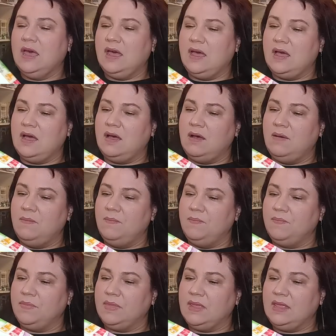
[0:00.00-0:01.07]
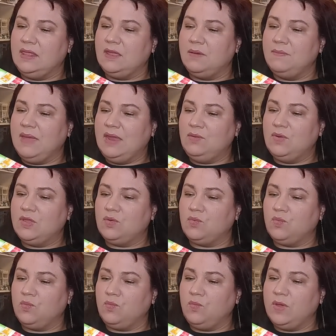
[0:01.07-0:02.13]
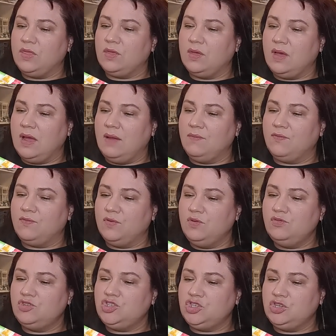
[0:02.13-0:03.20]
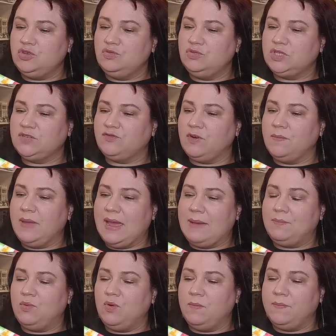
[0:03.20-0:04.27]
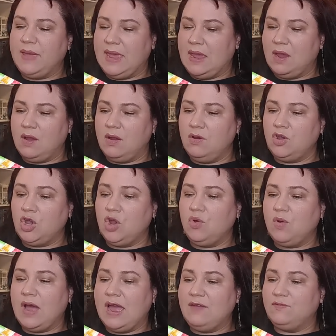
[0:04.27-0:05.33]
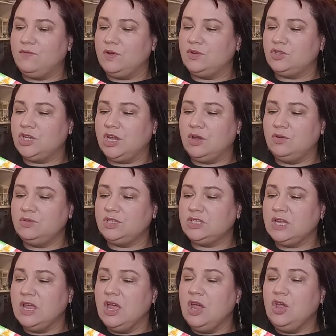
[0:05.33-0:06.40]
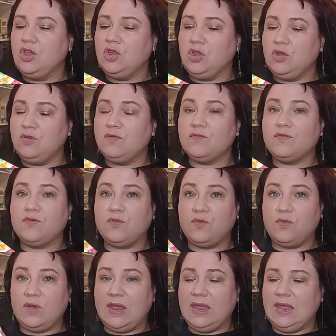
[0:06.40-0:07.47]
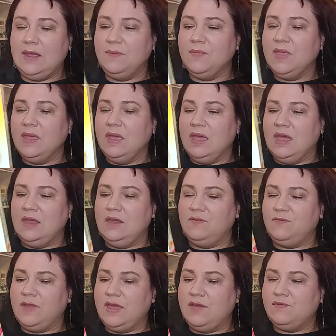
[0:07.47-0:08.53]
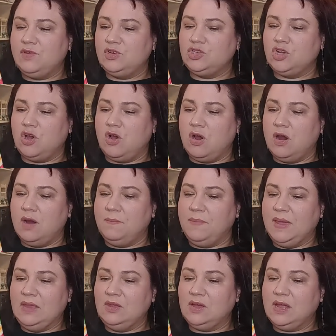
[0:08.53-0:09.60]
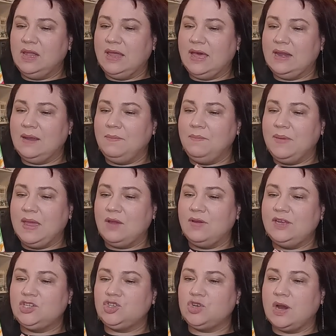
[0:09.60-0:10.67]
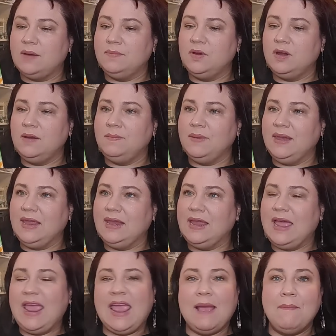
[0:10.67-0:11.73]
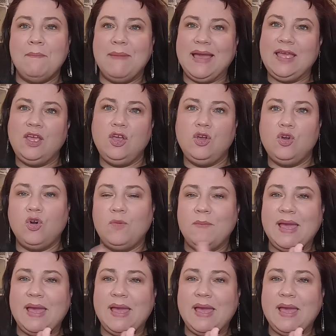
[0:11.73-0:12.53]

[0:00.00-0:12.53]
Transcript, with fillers: Um, they're made with with um, fruit juice from apple and pear, no high fructose, gluten free, and the flavors are pina colada, berry, strawberry, banana, and mango.